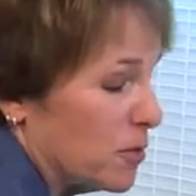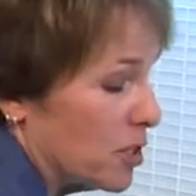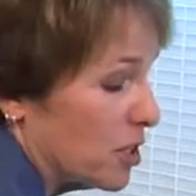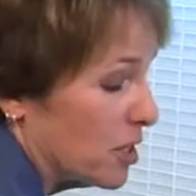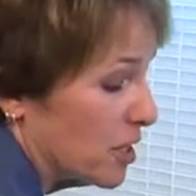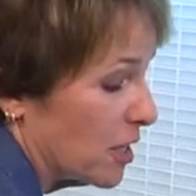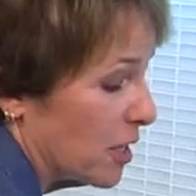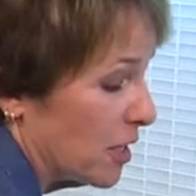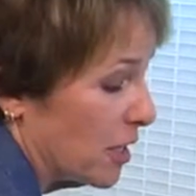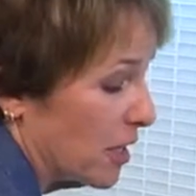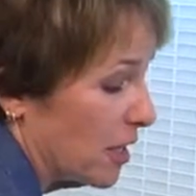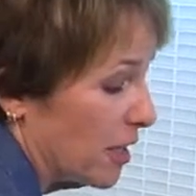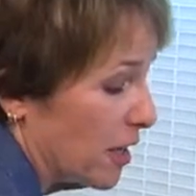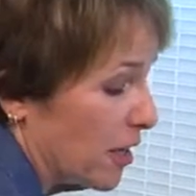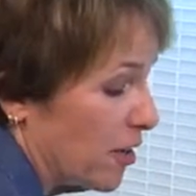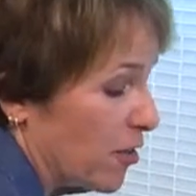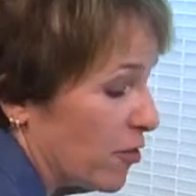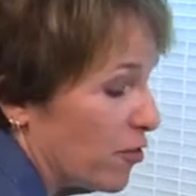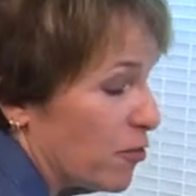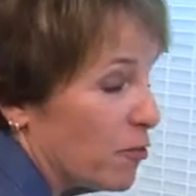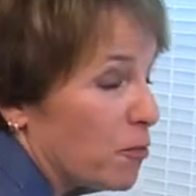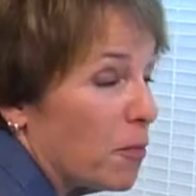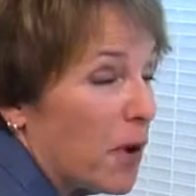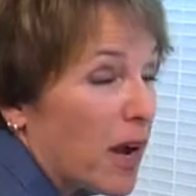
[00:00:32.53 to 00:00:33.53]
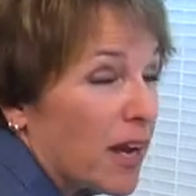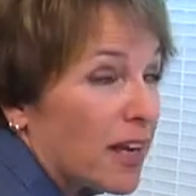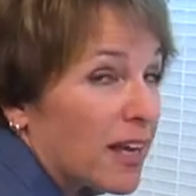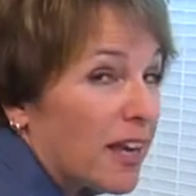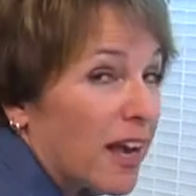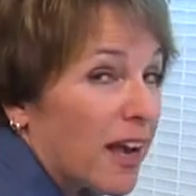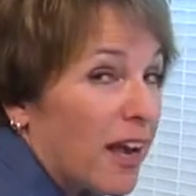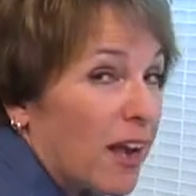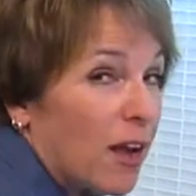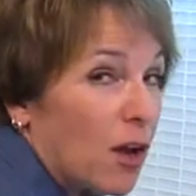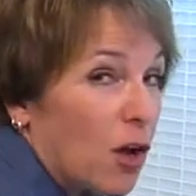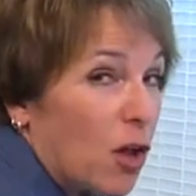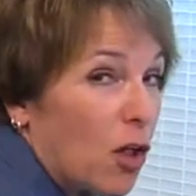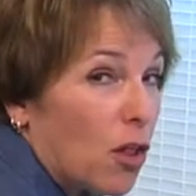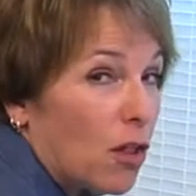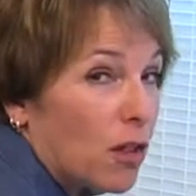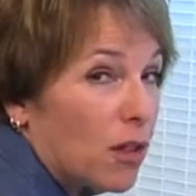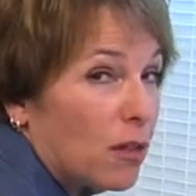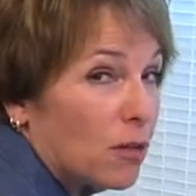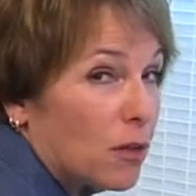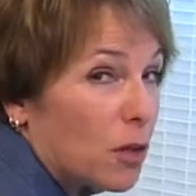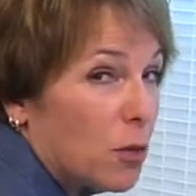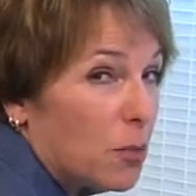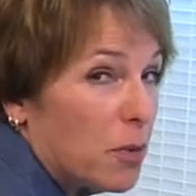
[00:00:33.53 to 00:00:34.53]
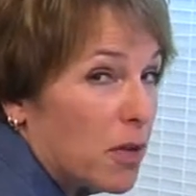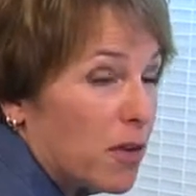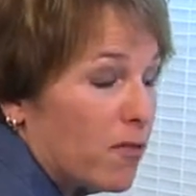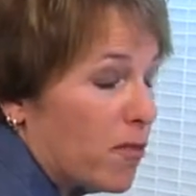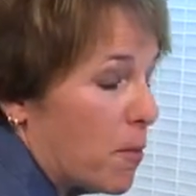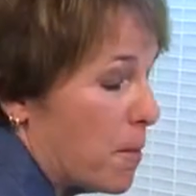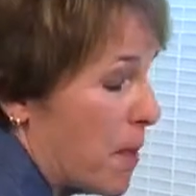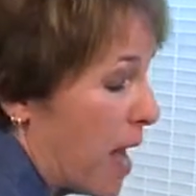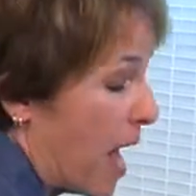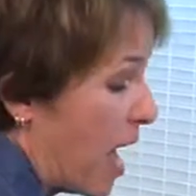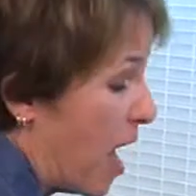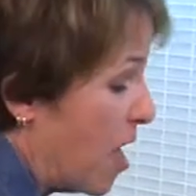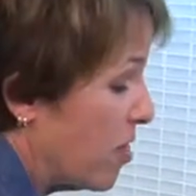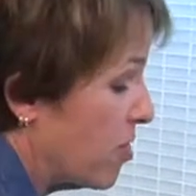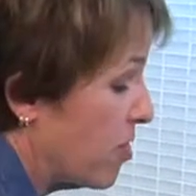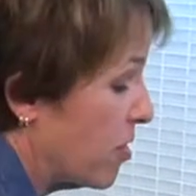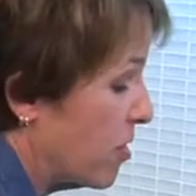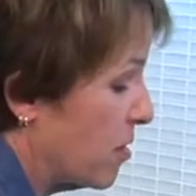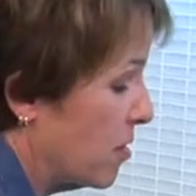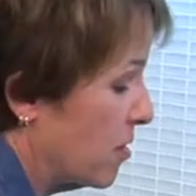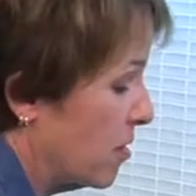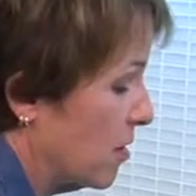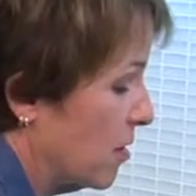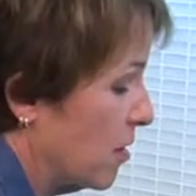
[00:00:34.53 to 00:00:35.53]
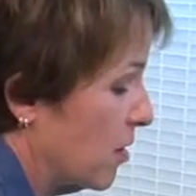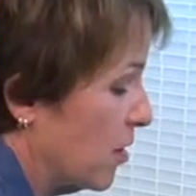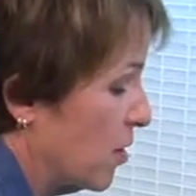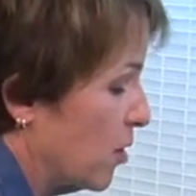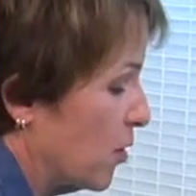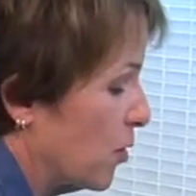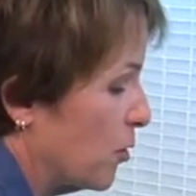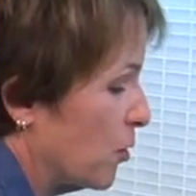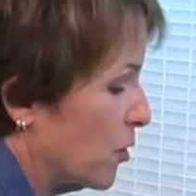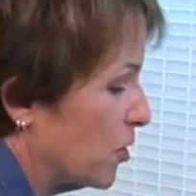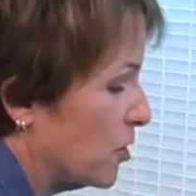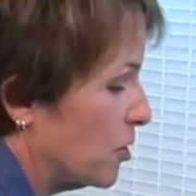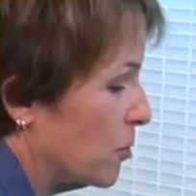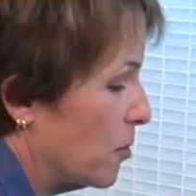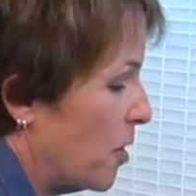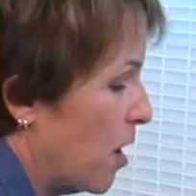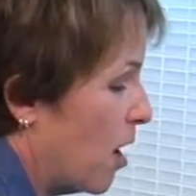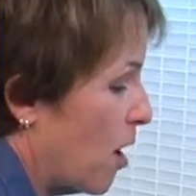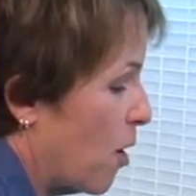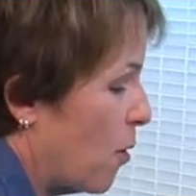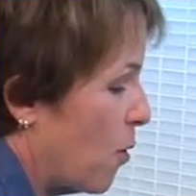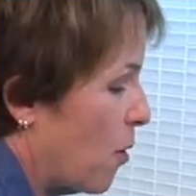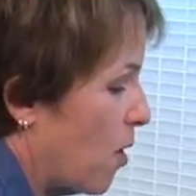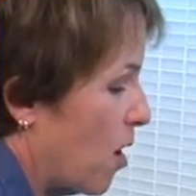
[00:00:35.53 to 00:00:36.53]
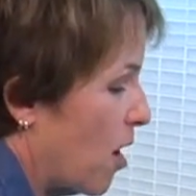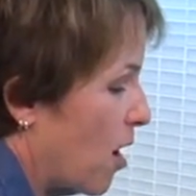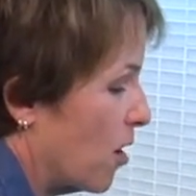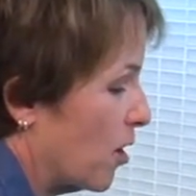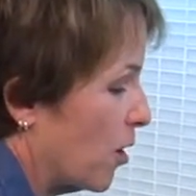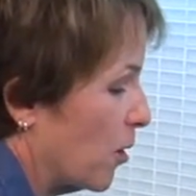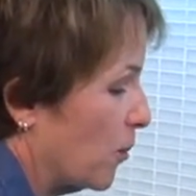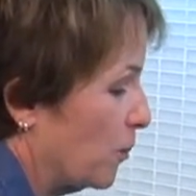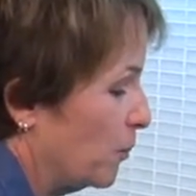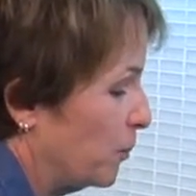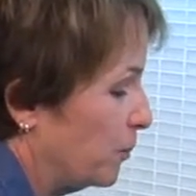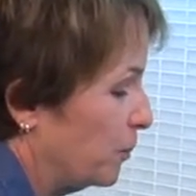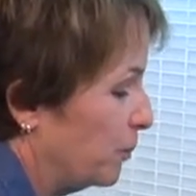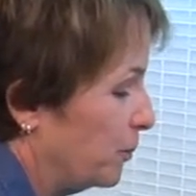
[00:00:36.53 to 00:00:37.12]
I'm just going to give my kale a little bit of a bath with some hot water.